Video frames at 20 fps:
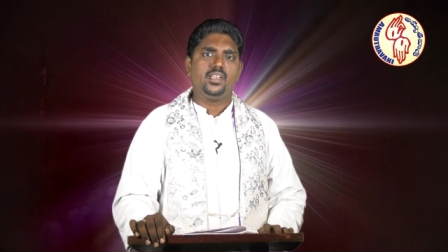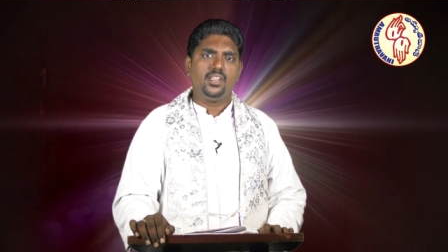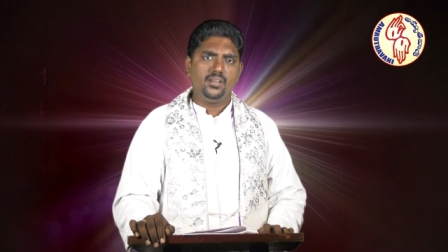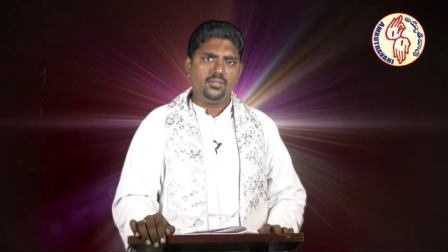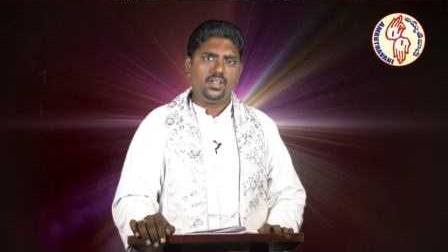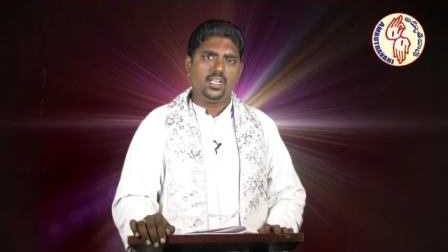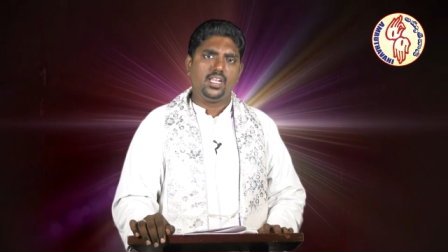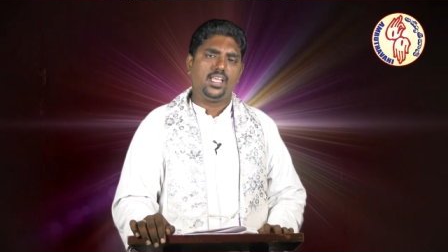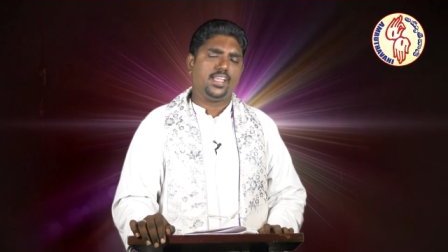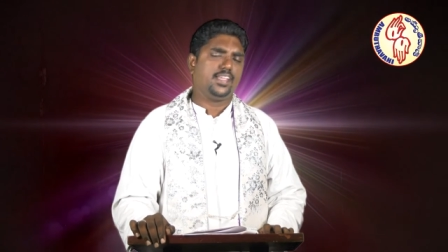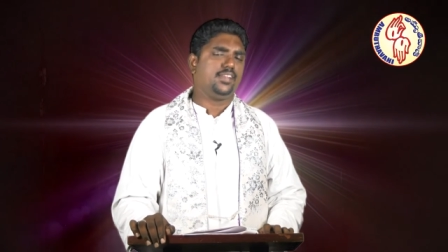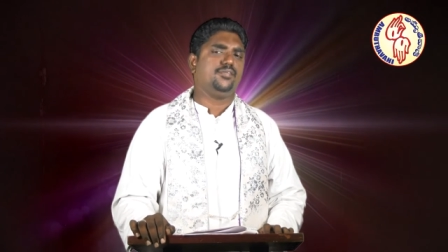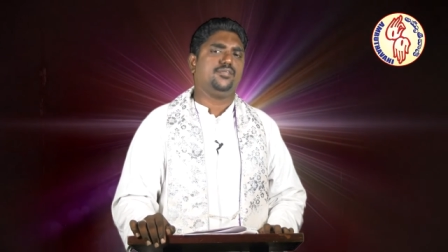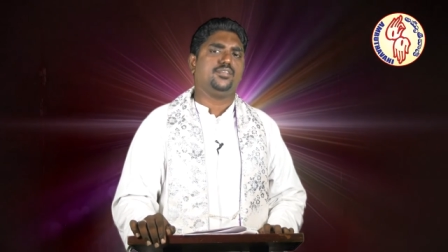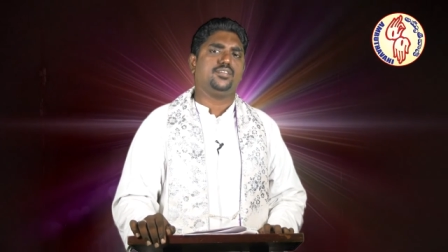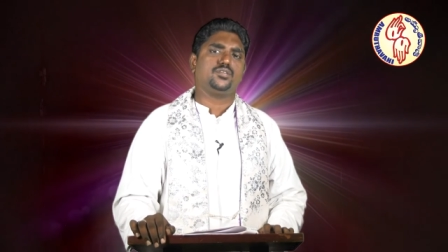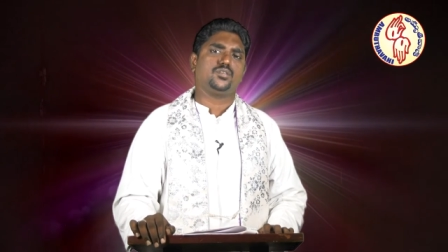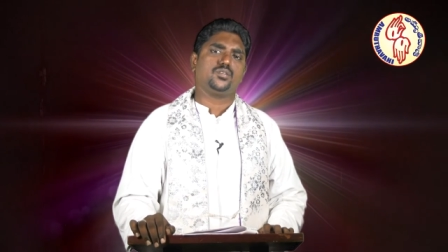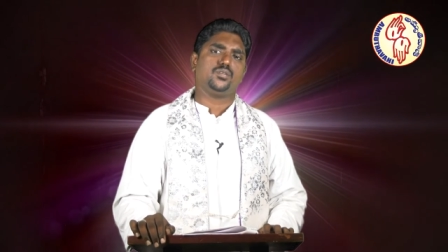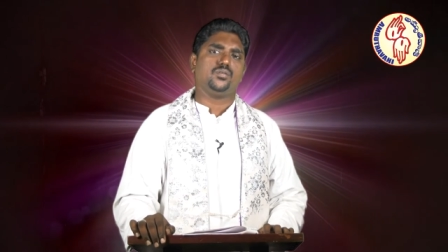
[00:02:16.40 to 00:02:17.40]
Live a life
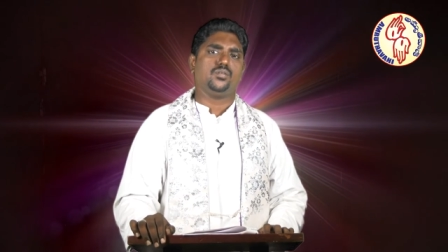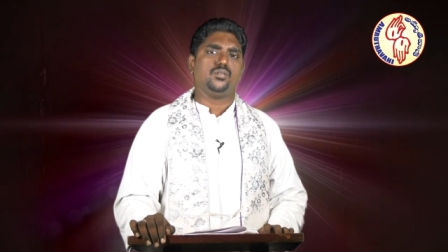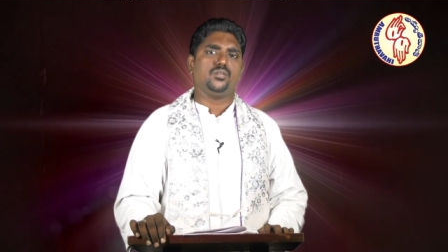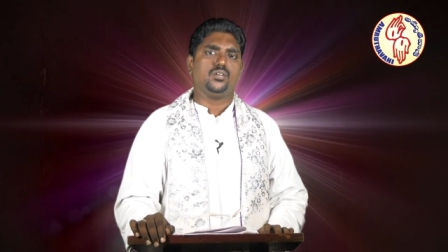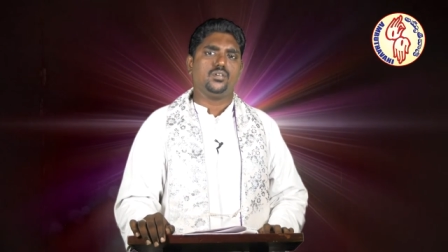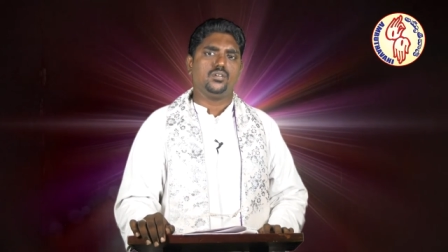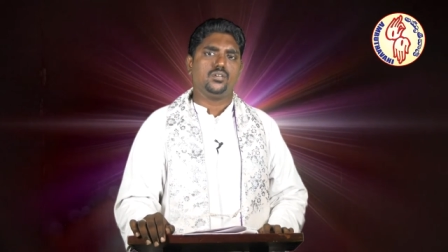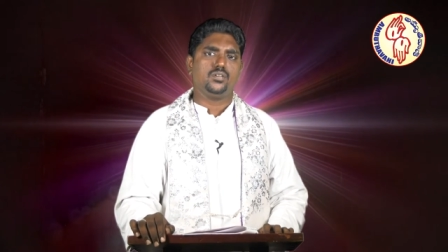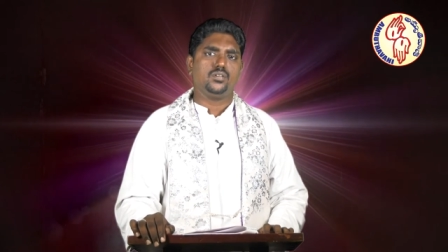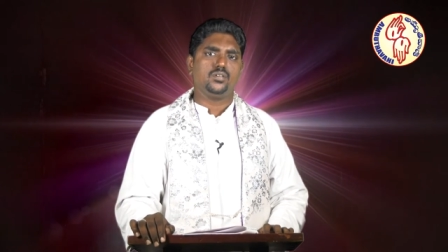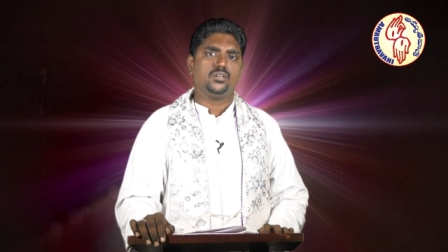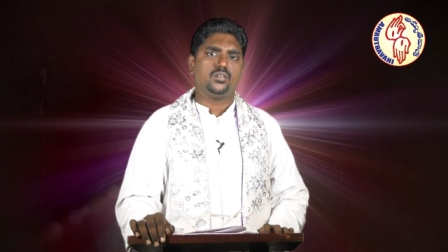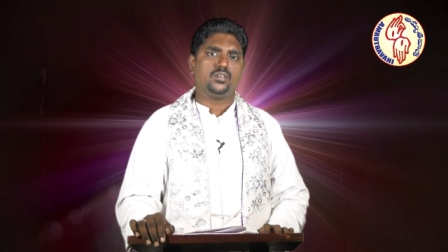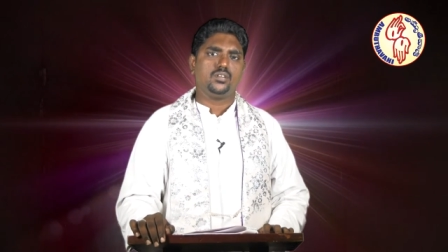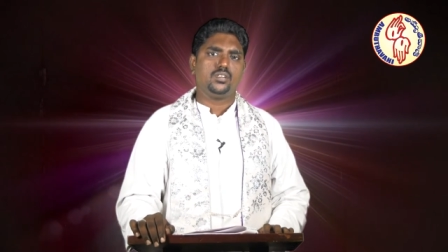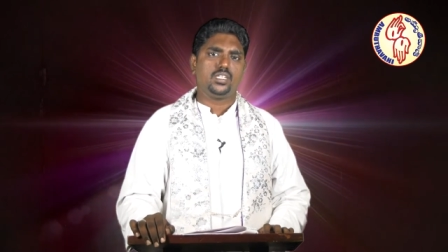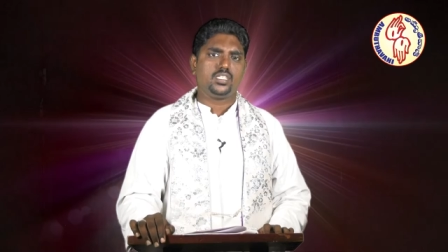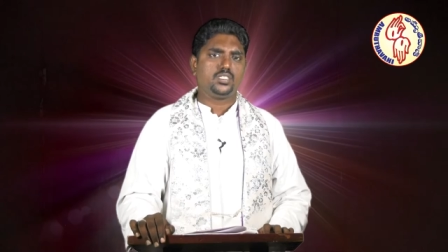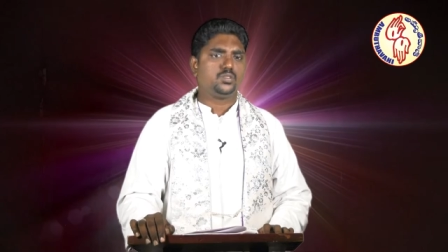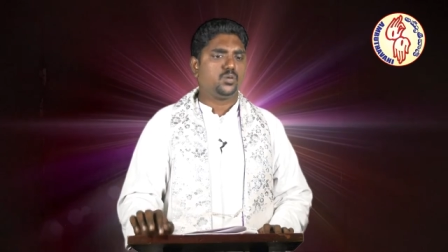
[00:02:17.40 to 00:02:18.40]
so.
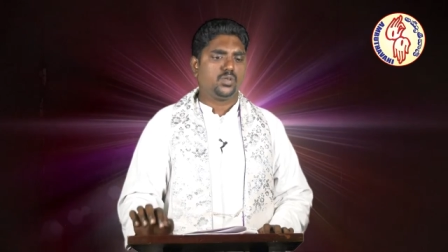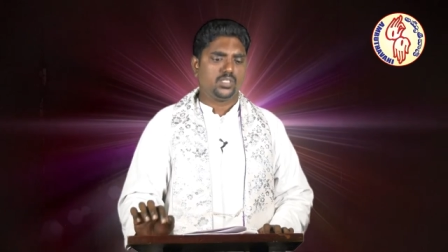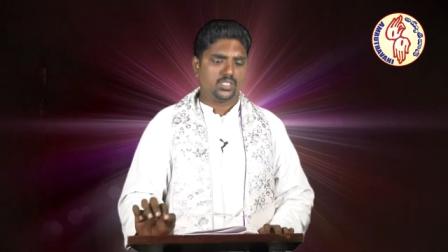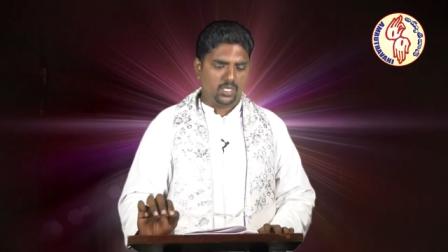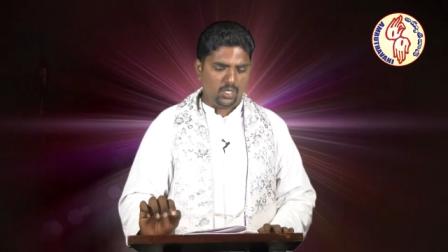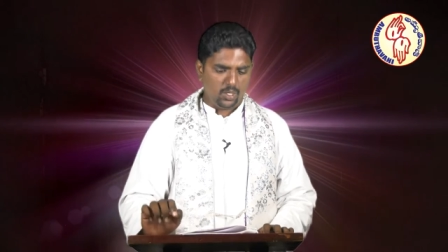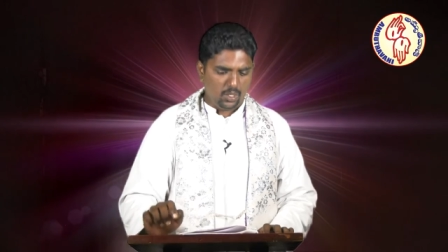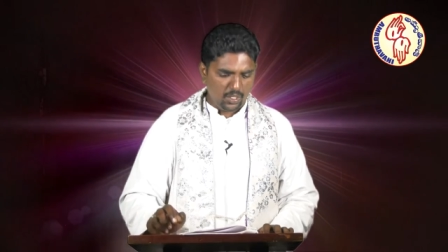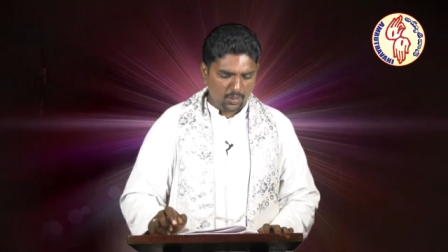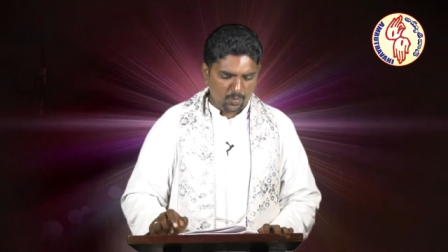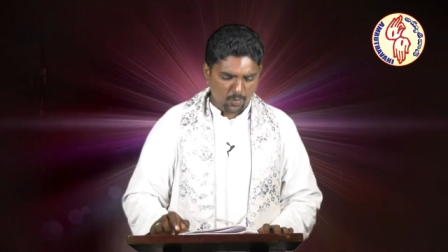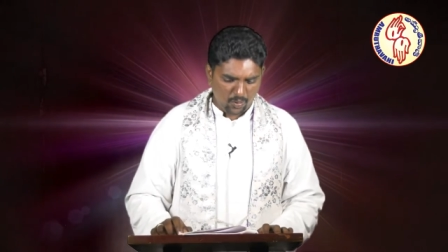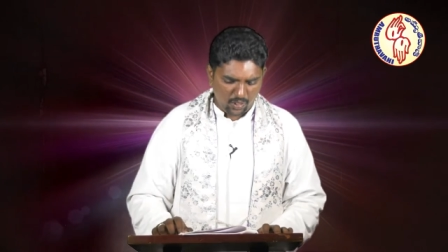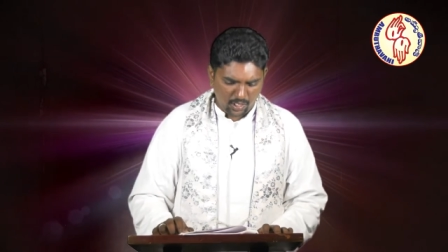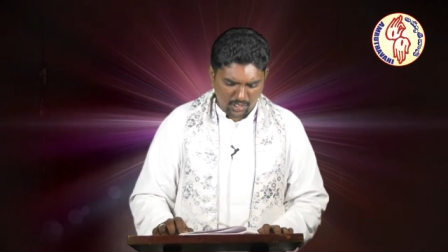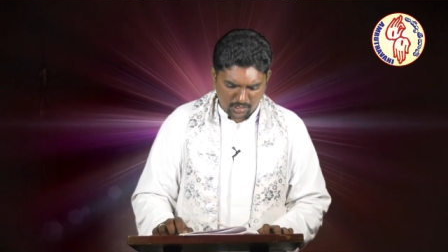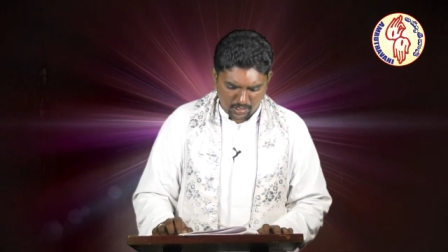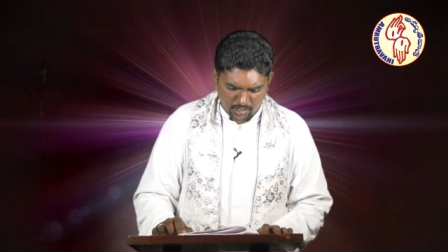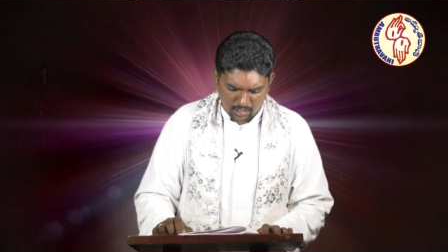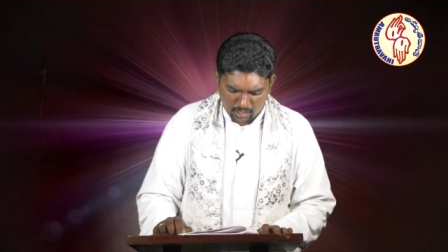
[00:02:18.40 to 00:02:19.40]
That's what the Lord
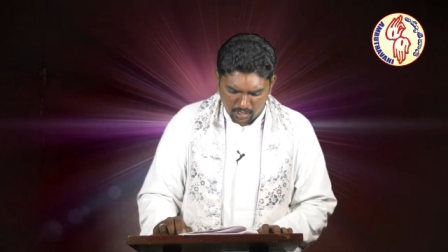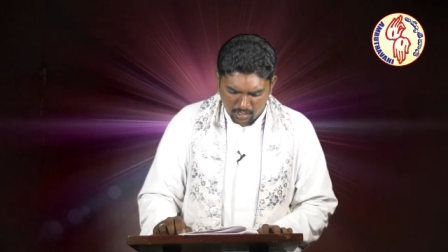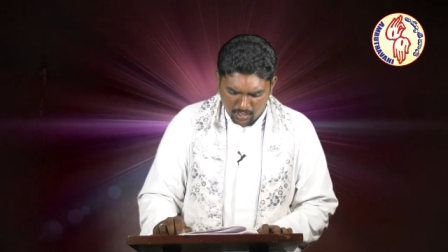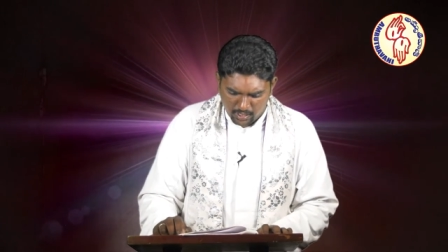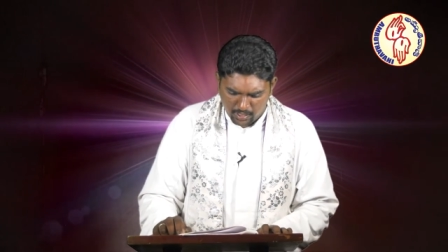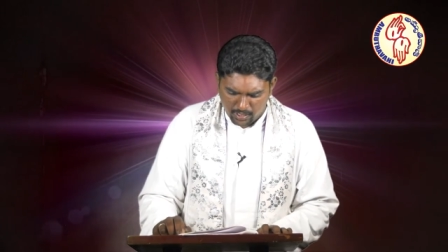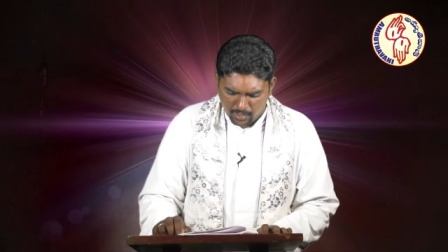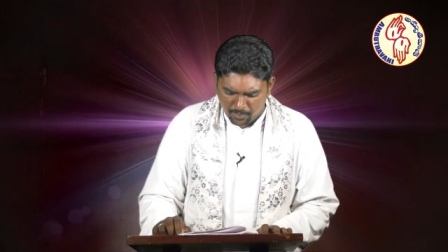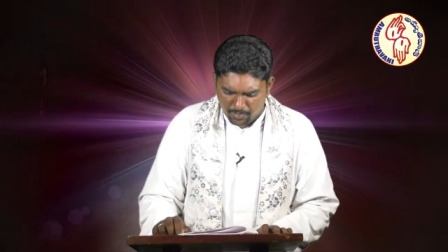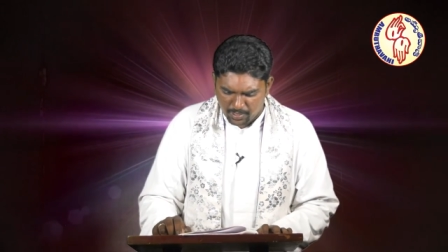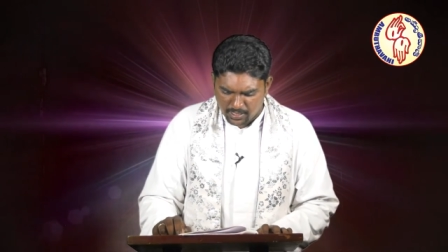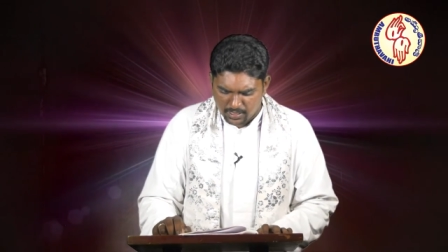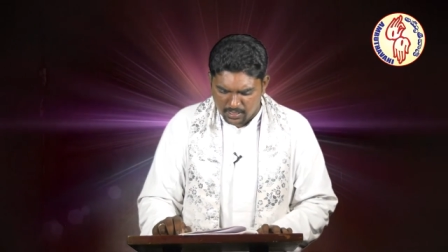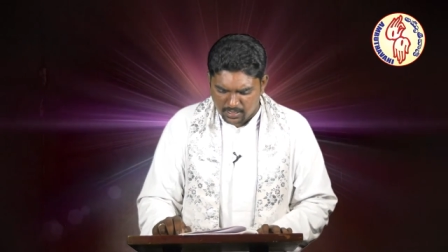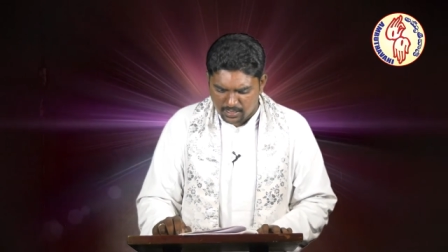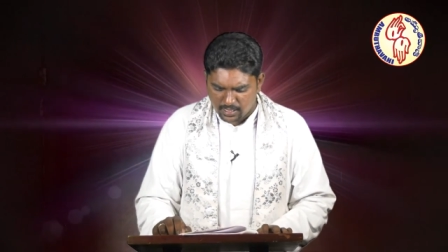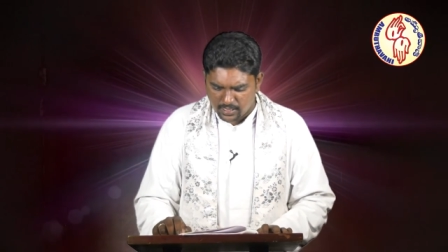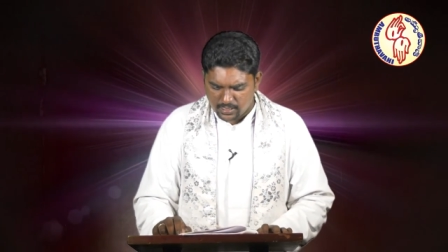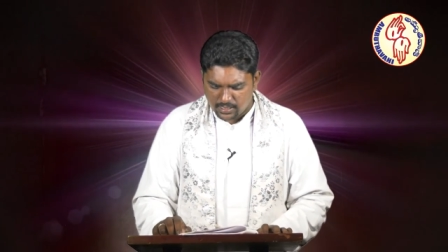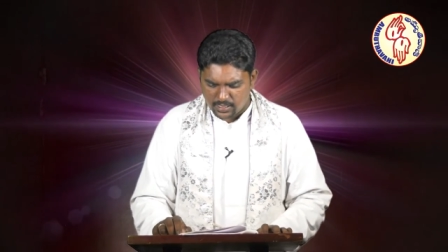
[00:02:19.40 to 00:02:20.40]
wants, dear
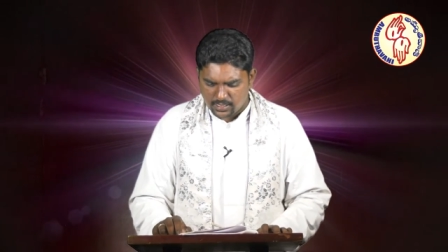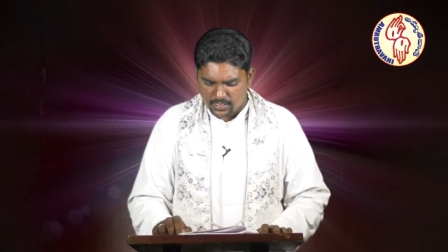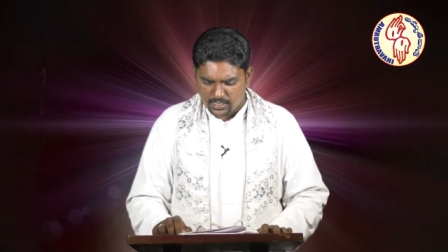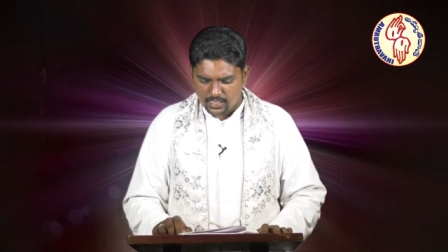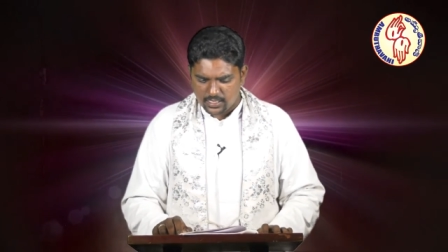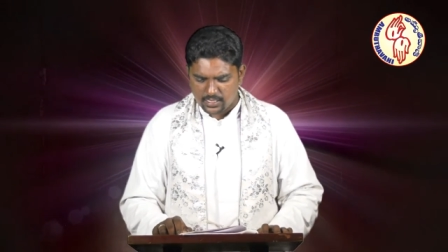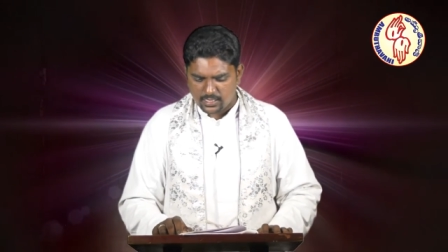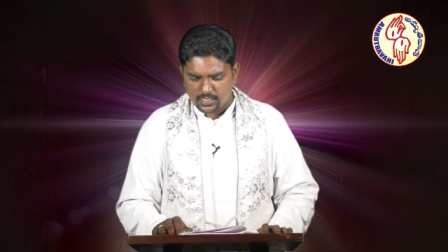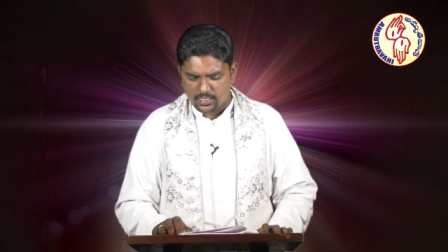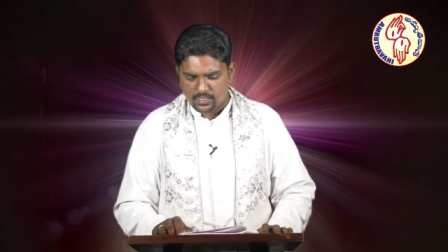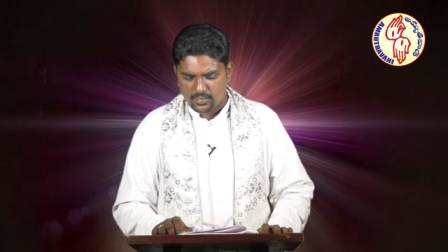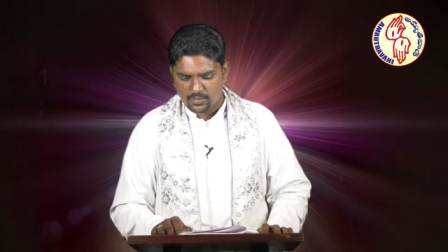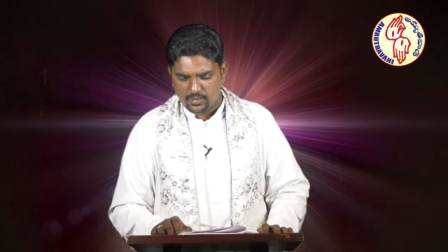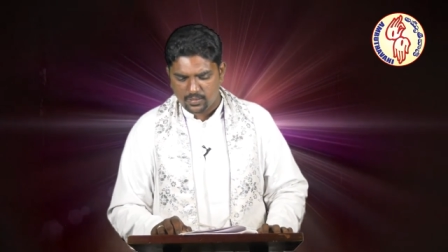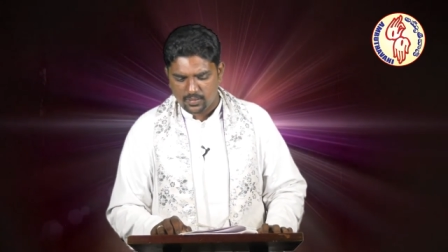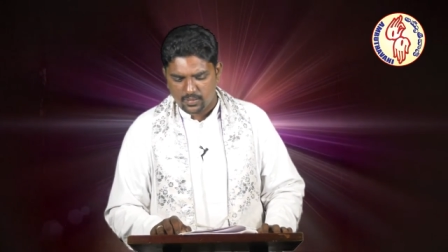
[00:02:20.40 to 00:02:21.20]
brothers and sisters.